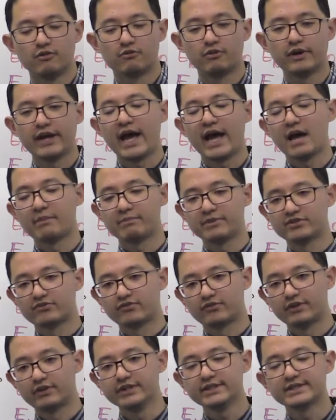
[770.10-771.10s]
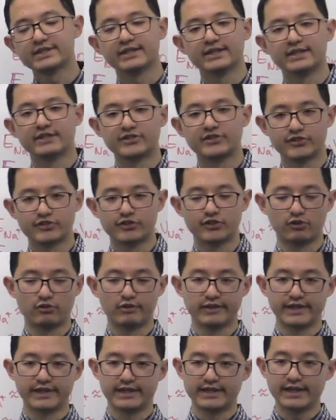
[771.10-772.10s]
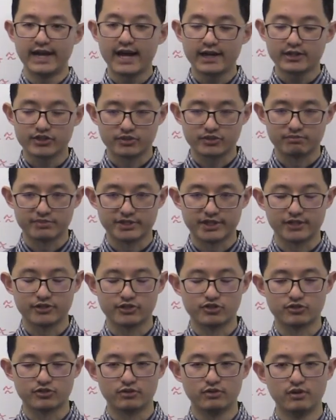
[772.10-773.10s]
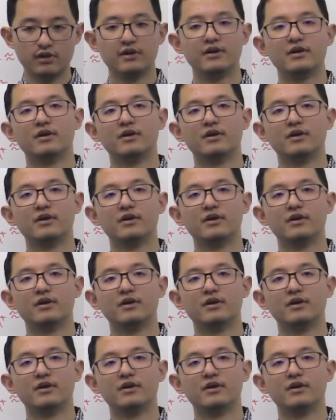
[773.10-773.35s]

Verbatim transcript: what happens, for instance, during an action potential?